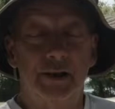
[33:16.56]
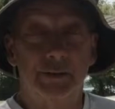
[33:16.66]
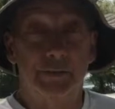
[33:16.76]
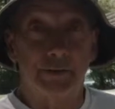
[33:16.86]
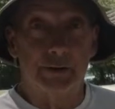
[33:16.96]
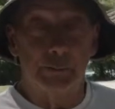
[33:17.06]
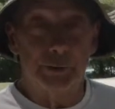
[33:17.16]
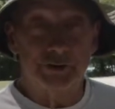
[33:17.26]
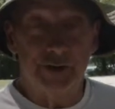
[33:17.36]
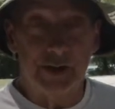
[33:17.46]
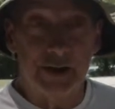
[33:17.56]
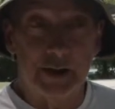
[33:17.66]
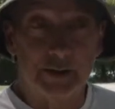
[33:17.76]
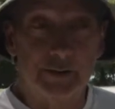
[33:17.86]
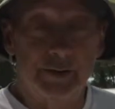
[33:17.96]
the other thing I wish they
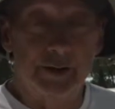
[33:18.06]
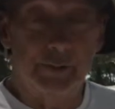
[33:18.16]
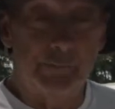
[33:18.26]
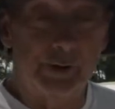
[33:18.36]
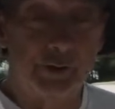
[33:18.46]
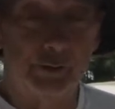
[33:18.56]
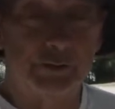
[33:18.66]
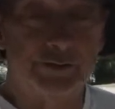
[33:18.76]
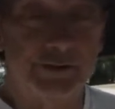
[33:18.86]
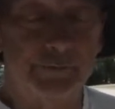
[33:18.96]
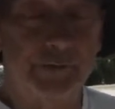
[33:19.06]
had. I know on some